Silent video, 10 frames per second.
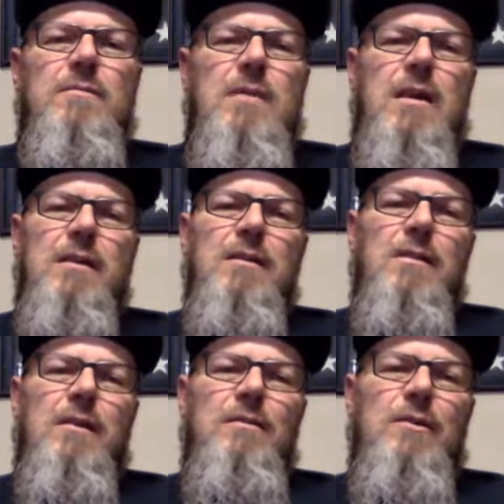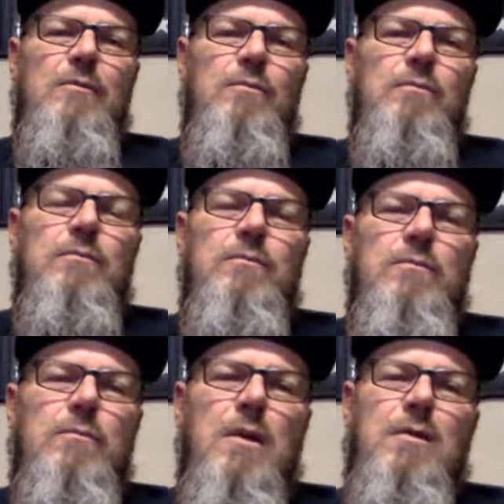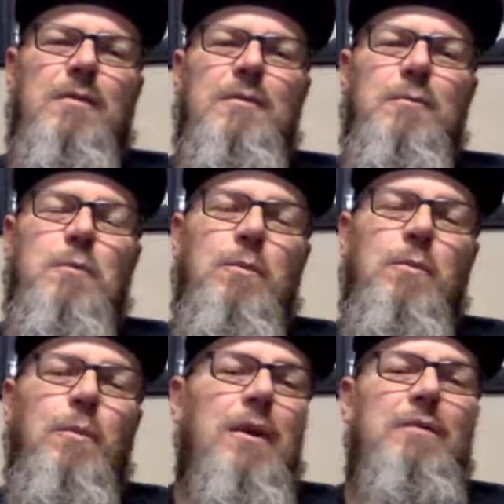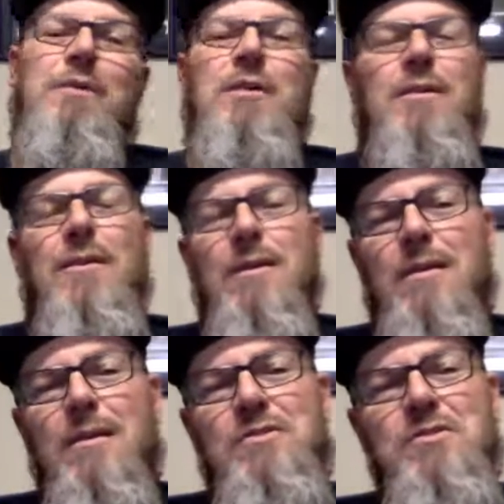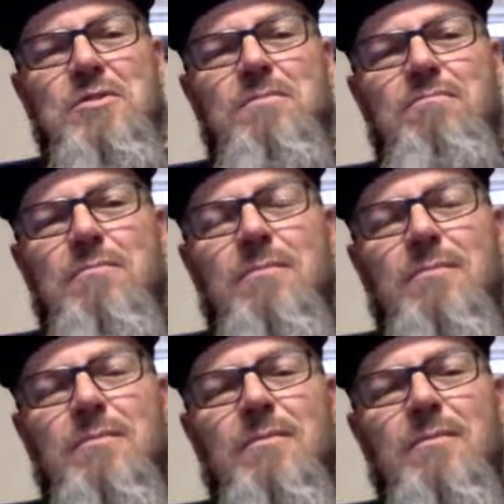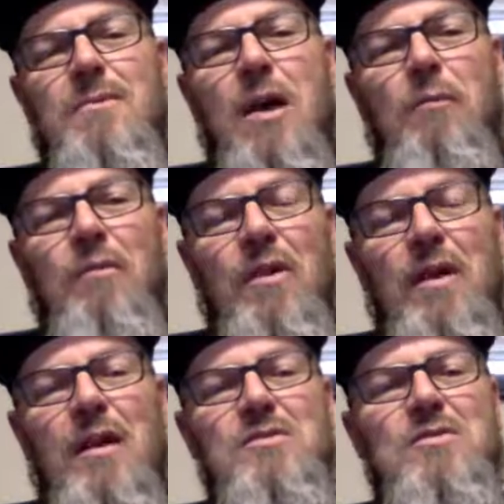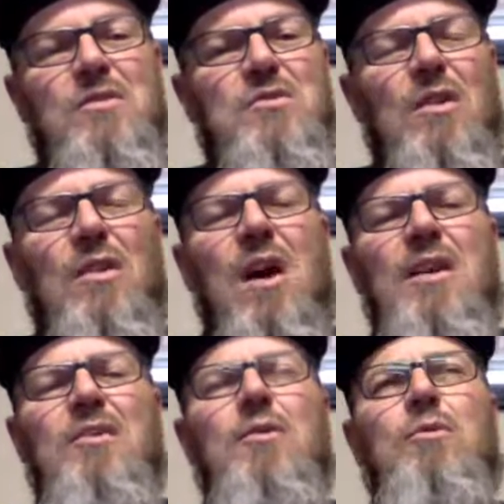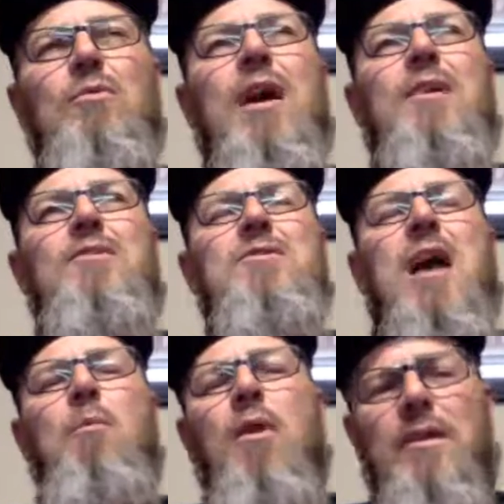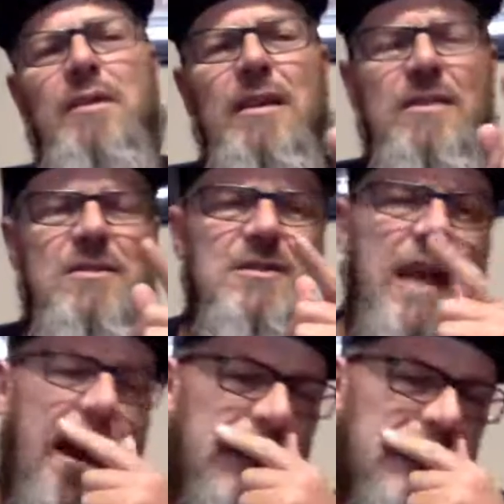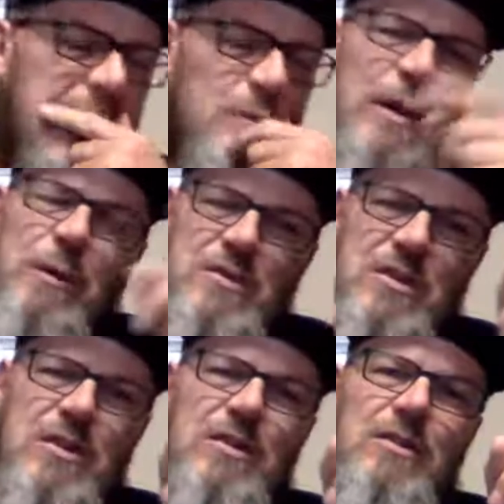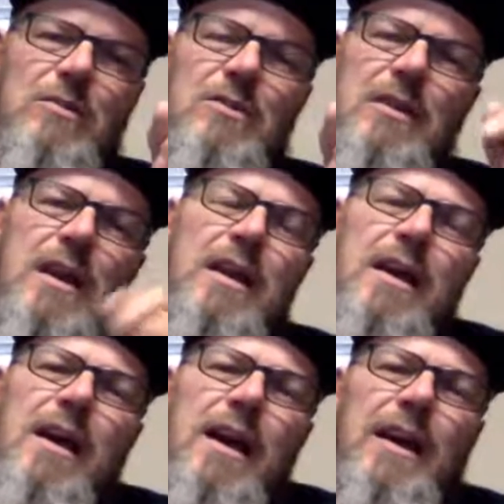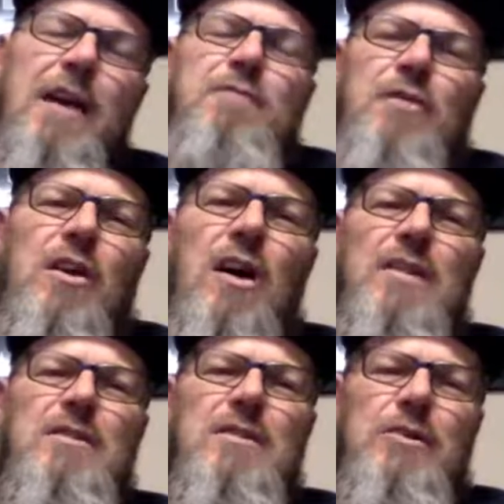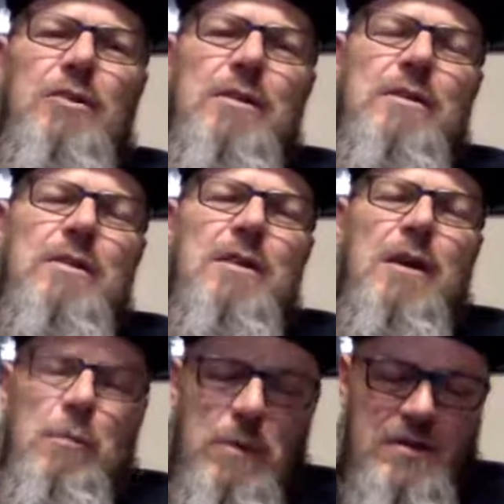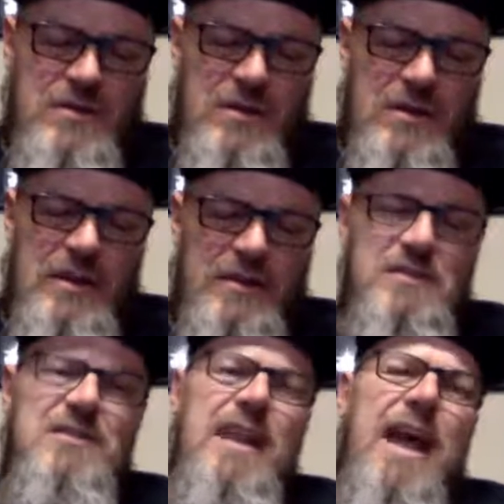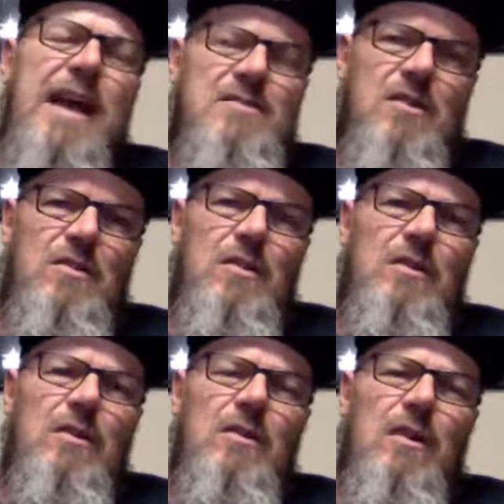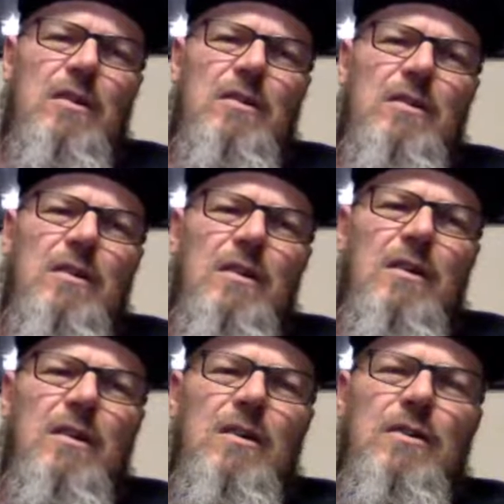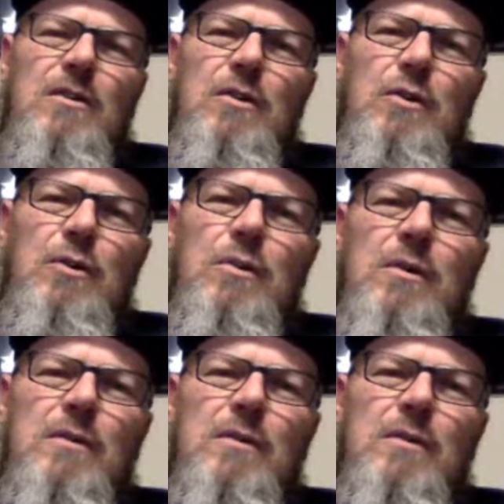Take it, leave it, whatever. Just helpful hints. There's a lot of new riders, and I wanted to get the stats. That's what I was going to do today, and I forgot to do it. But I was going to get the stats on new